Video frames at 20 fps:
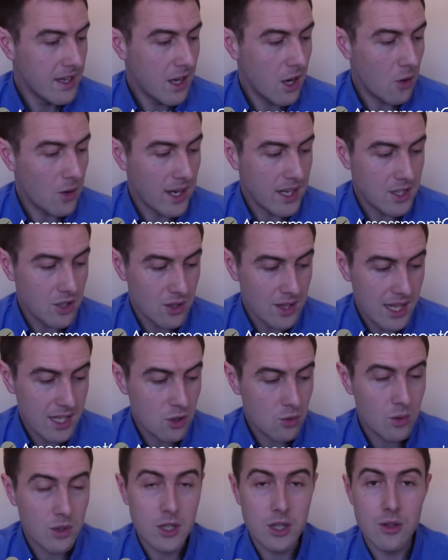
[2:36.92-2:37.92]
Okay, so
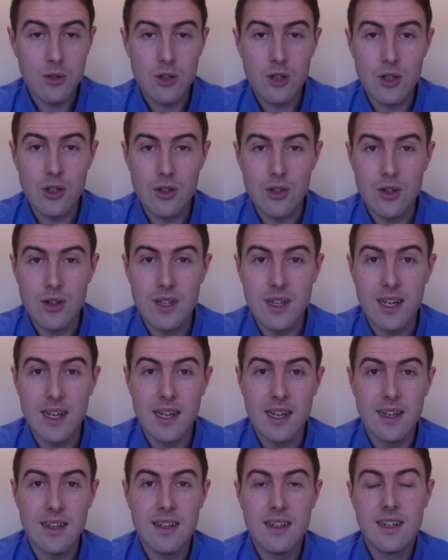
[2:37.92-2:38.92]
that's what you should
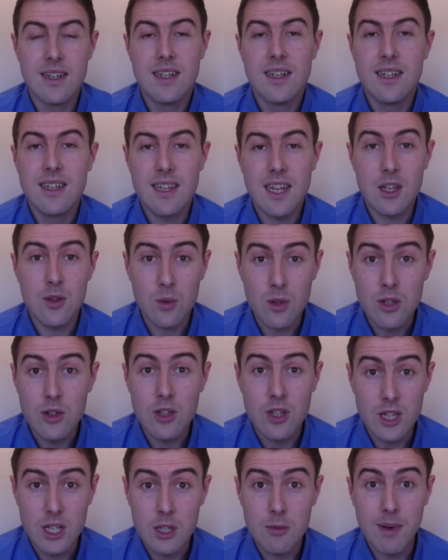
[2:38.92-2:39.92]

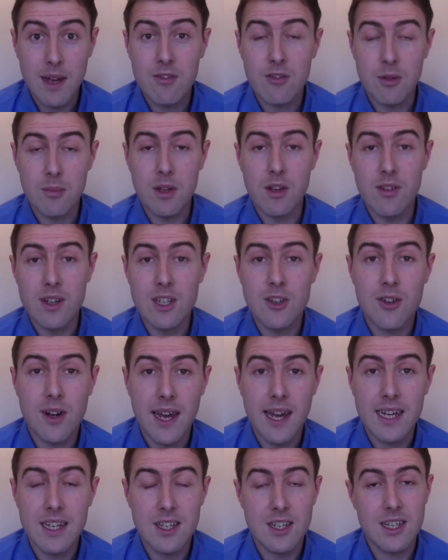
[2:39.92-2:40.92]
expect from your in-tray
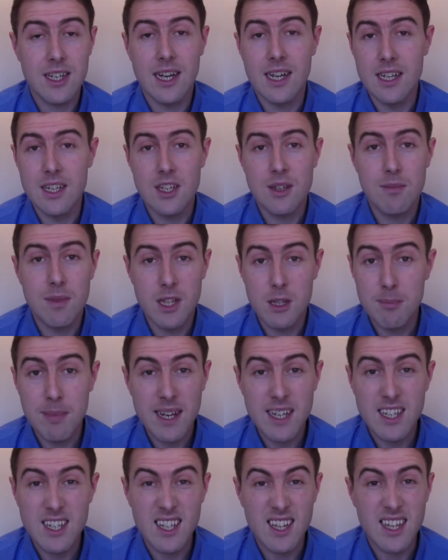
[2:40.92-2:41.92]
exercise. It's
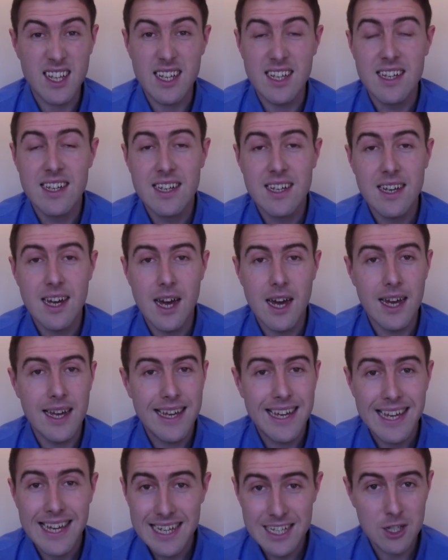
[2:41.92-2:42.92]
basically,
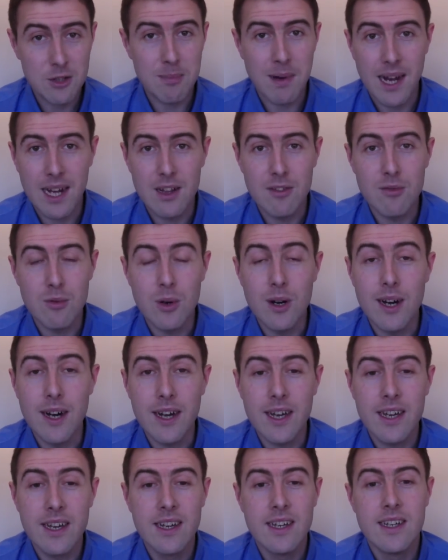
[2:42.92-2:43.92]
here's a pile of
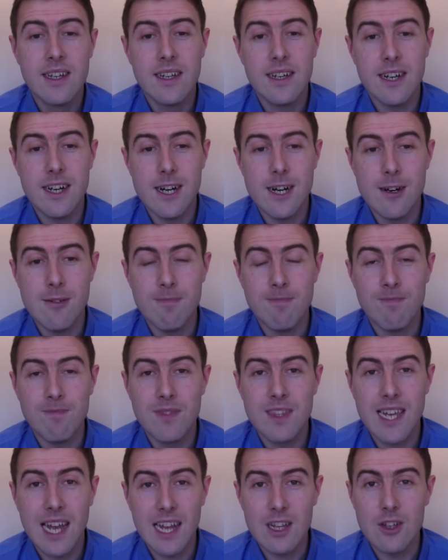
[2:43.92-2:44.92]
work,
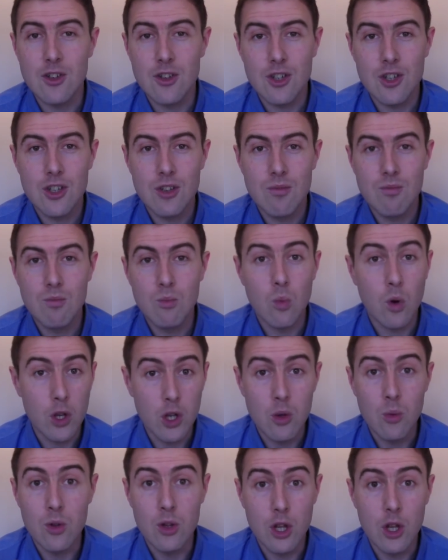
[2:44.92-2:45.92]
tell us what
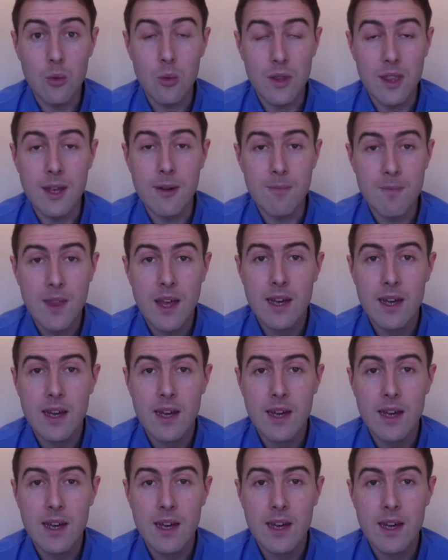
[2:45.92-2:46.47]
you would do with it.